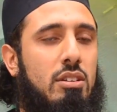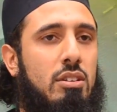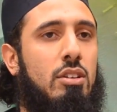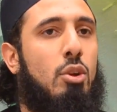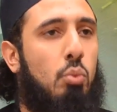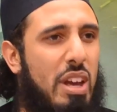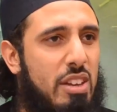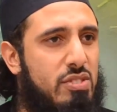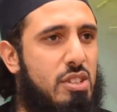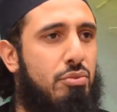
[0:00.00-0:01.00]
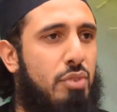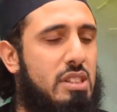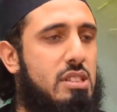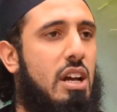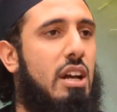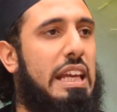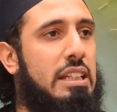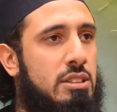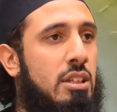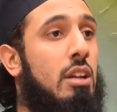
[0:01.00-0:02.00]
The waves of fitna,
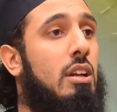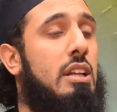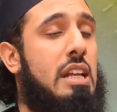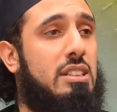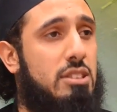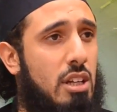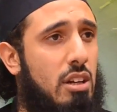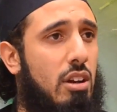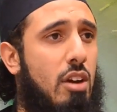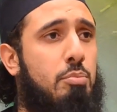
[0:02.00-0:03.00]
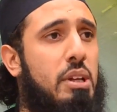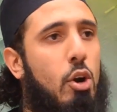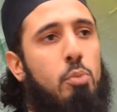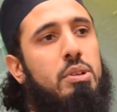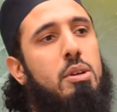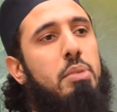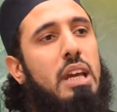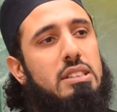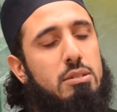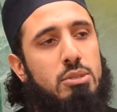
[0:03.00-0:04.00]
internal and external, have been opened up
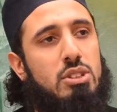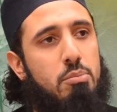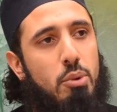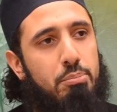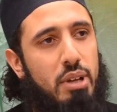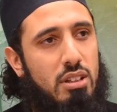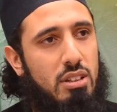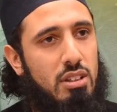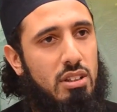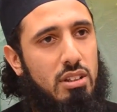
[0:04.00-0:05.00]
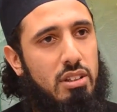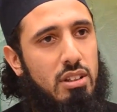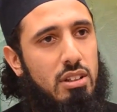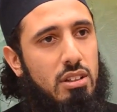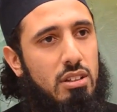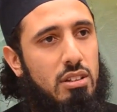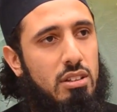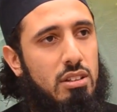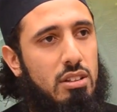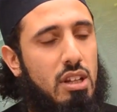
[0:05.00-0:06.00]
against the Muslim ummah.
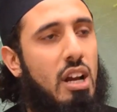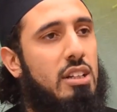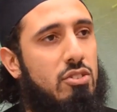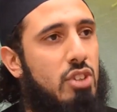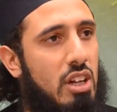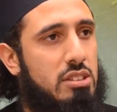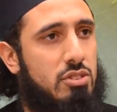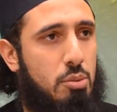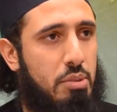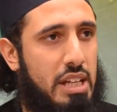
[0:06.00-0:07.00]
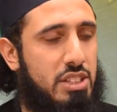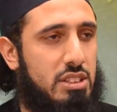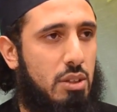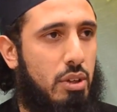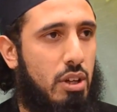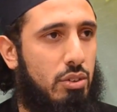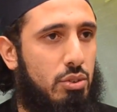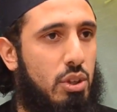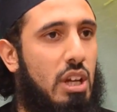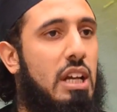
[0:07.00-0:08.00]
The kind of trials and tribulations that we're going
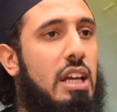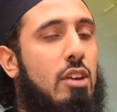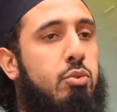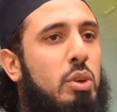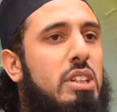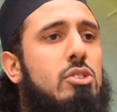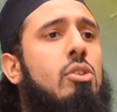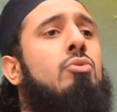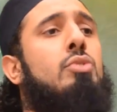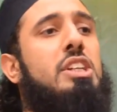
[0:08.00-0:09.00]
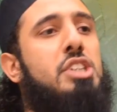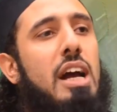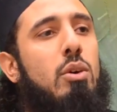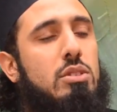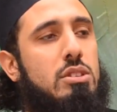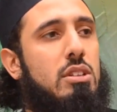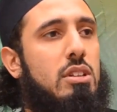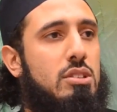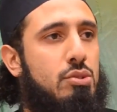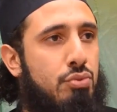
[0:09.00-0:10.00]
through. If we do not reach out
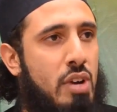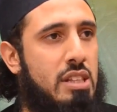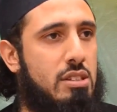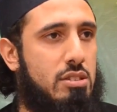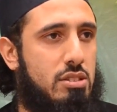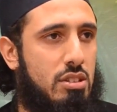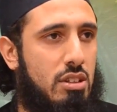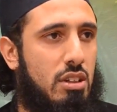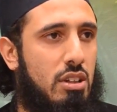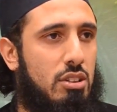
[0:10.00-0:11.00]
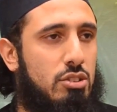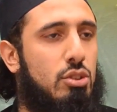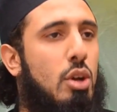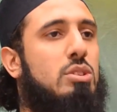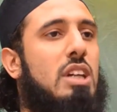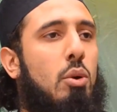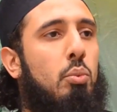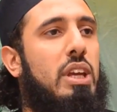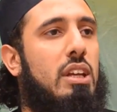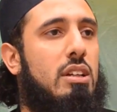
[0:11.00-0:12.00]
as friends to those that are
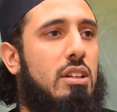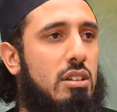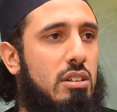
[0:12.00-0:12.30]
weak,